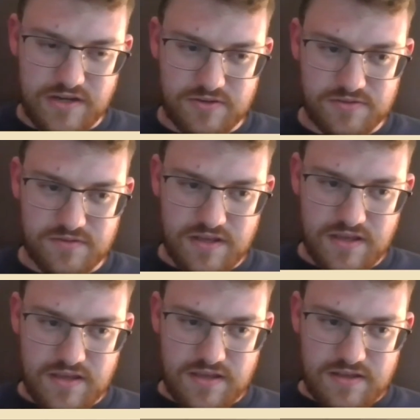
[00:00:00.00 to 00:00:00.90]
when you're,
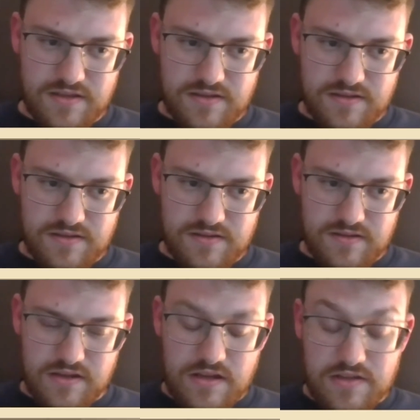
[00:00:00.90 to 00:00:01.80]

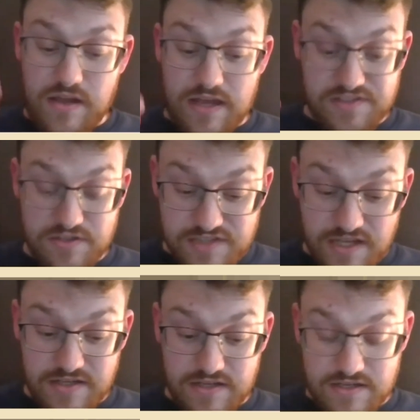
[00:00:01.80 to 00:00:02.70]
as you
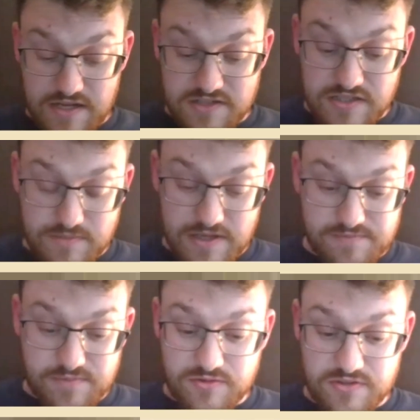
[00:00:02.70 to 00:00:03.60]
said, it actually, the
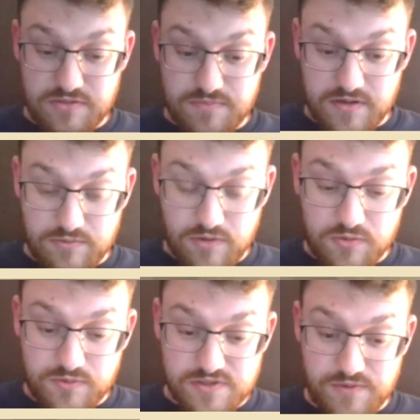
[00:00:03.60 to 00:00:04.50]
best poetry you probably
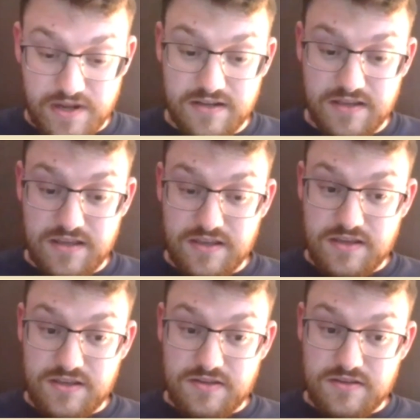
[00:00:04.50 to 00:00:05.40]
wrote was when
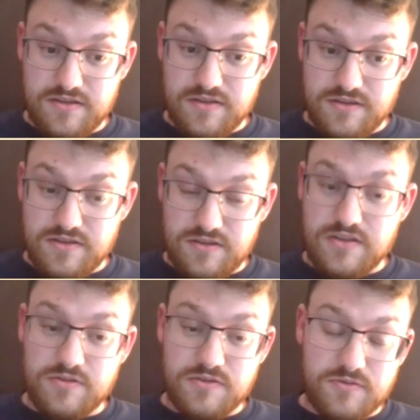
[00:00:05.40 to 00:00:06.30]

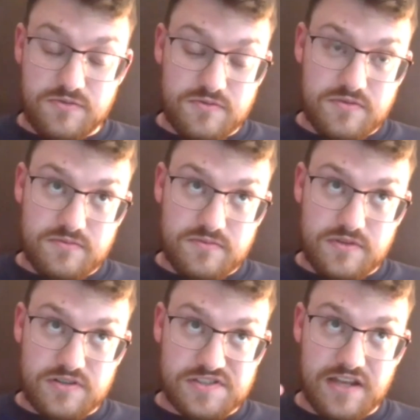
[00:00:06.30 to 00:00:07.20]
you
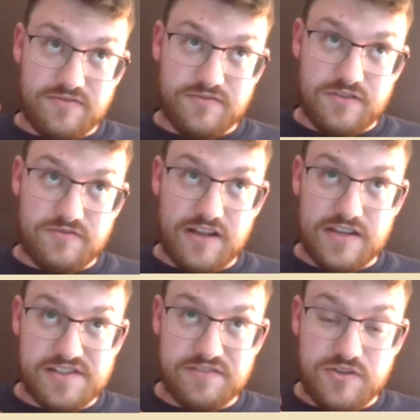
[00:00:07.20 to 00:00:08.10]
yourself, you felt
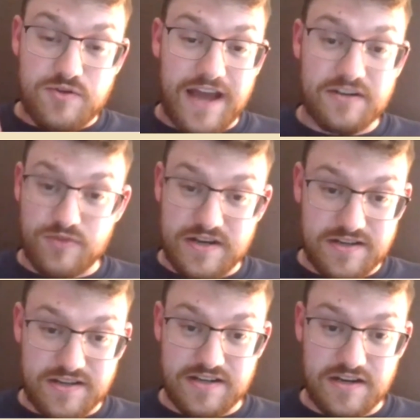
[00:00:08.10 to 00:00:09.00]
as if you hadn't
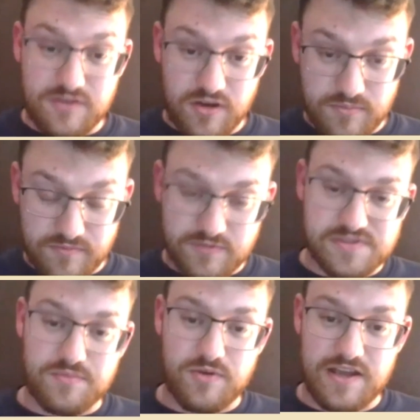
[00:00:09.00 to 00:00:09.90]
written it. It had come from
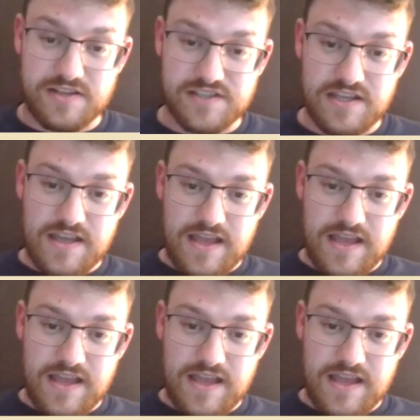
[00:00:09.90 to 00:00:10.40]
somewhere else.